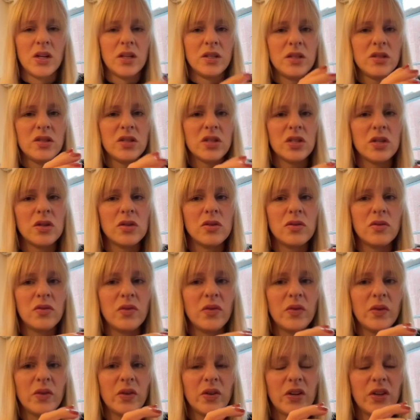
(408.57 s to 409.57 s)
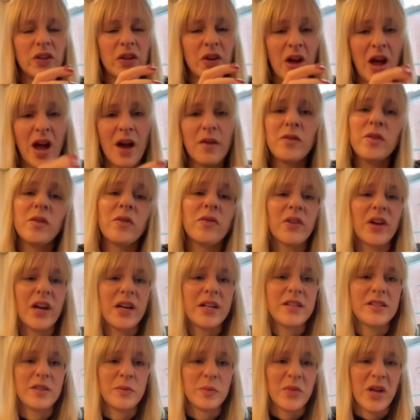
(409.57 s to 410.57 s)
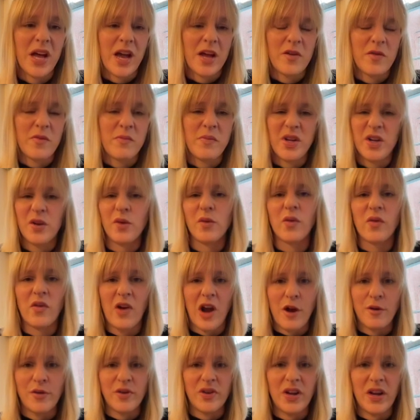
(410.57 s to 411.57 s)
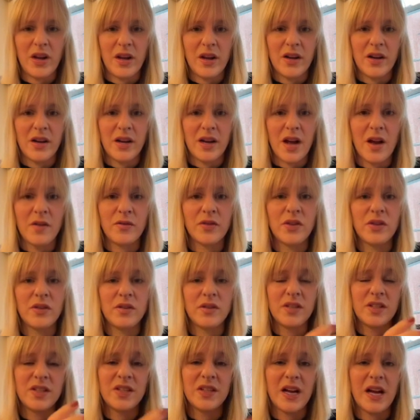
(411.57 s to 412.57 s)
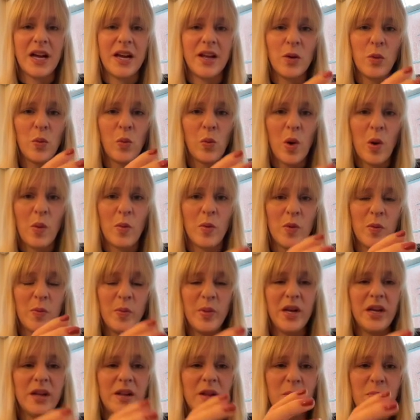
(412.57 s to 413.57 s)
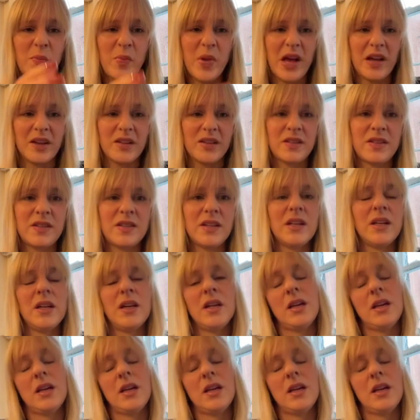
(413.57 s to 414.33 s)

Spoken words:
So you have to find some kind of middle ground here and have to decide what would be the best